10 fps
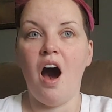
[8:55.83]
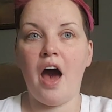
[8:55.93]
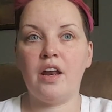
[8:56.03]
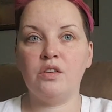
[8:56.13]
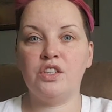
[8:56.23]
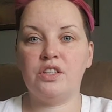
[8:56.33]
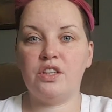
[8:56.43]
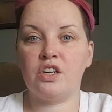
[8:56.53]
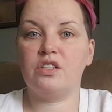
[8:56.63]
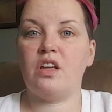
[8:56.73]

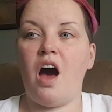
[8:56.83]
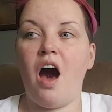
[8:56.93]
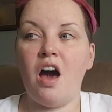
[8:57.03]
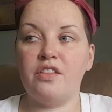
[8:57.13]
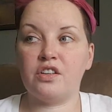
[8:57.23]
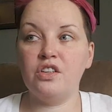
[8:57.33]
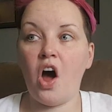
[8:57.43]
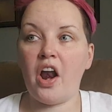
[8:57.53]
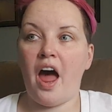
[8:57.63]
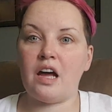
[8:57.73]
there's
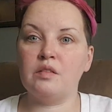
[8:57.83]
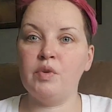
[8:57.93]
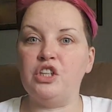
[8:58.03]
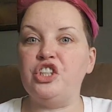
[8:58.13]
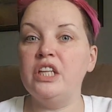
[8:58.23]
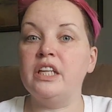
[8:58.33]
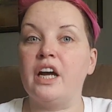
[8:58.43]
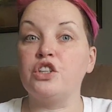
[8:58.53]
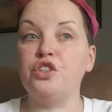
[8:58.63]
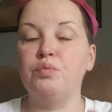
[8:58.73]
not as much in
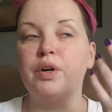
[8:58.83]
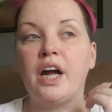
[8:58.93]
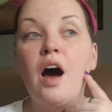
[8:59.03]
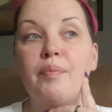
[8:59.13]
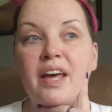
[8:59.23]
there to bring up,